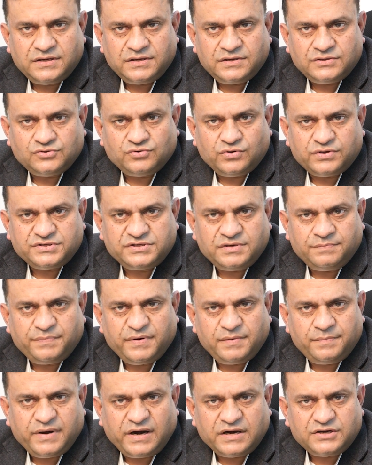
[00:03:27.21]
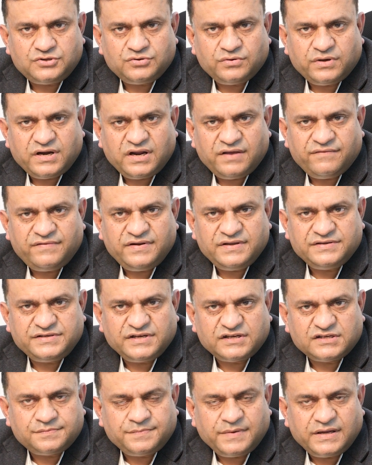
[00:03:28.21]
So a simple blood sugar every
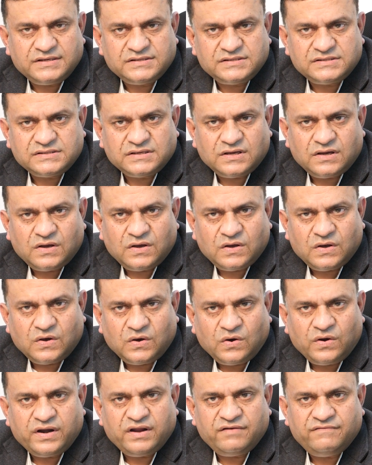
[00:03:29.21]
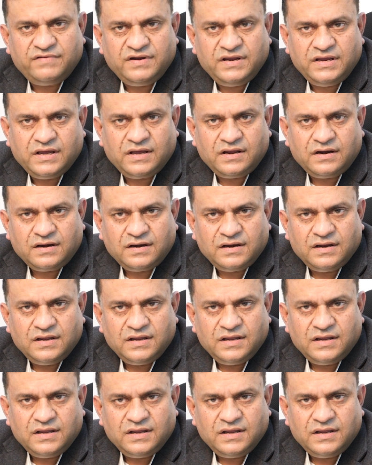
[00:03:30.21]
6 months or every year